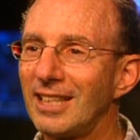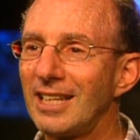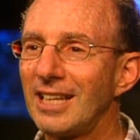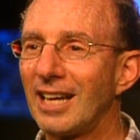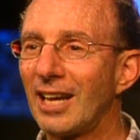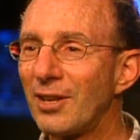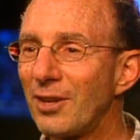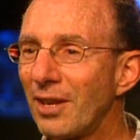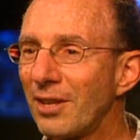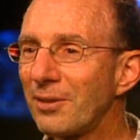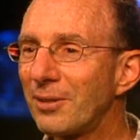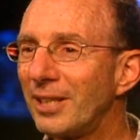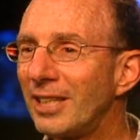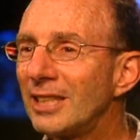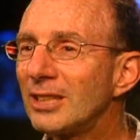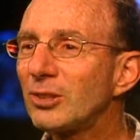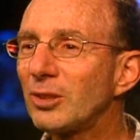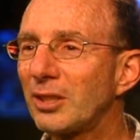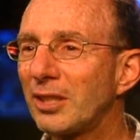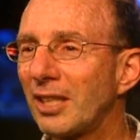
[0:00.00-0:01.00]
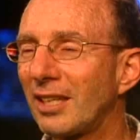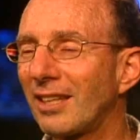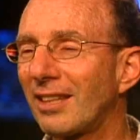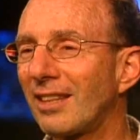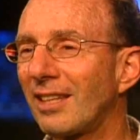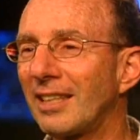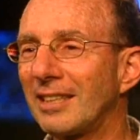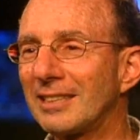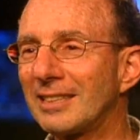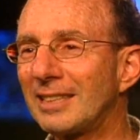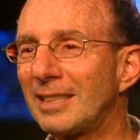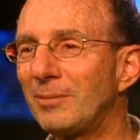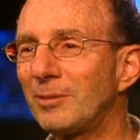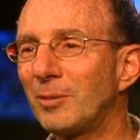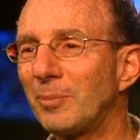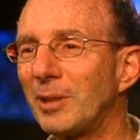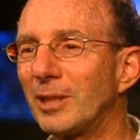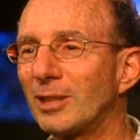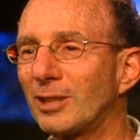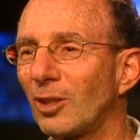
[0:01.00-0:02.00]
Another interesting thing seems
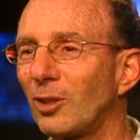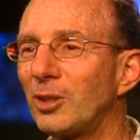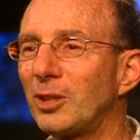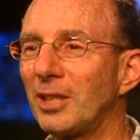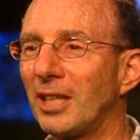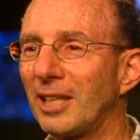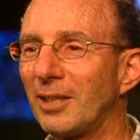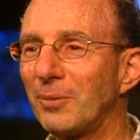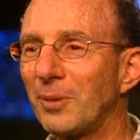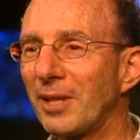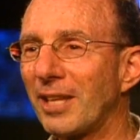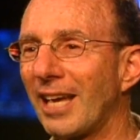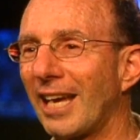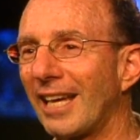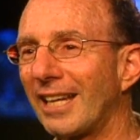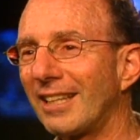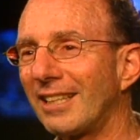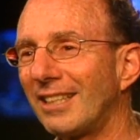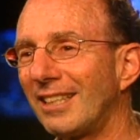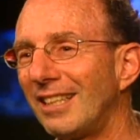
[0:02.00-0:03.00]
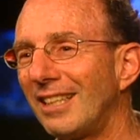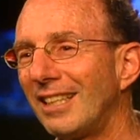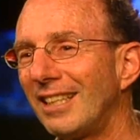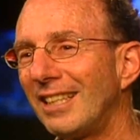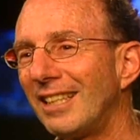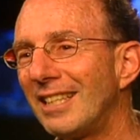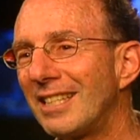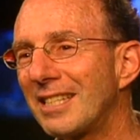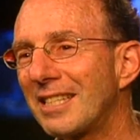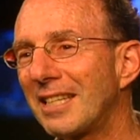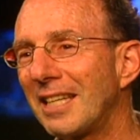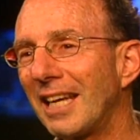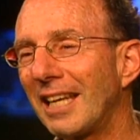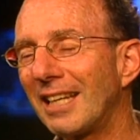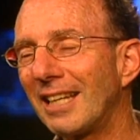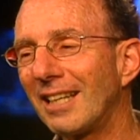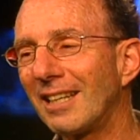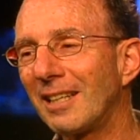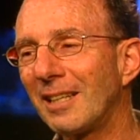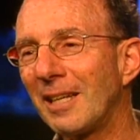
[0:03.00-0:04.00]
to be associated with that is that
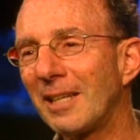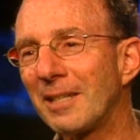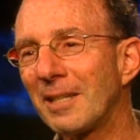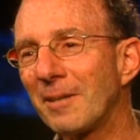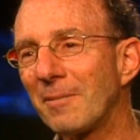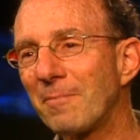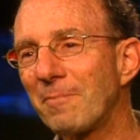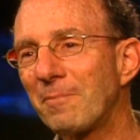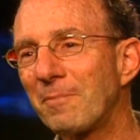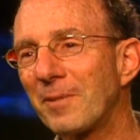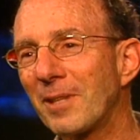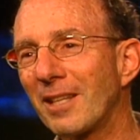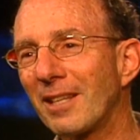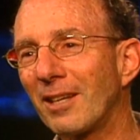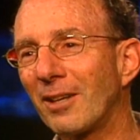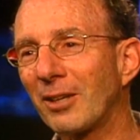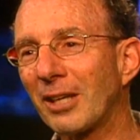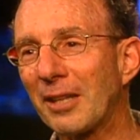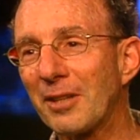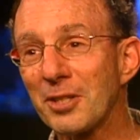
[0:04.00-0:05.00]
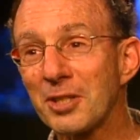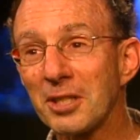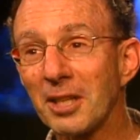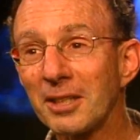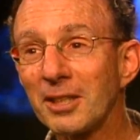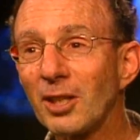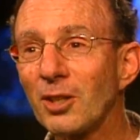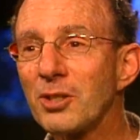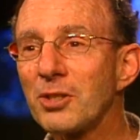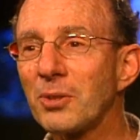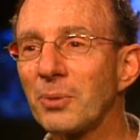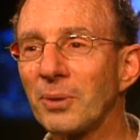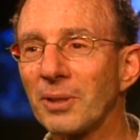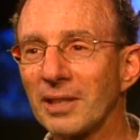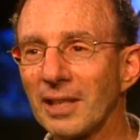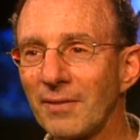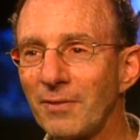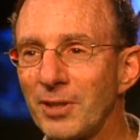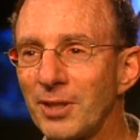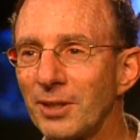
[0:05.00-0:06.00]
the sun goes through an
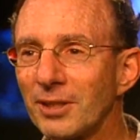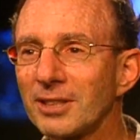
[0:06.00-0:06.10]
11-year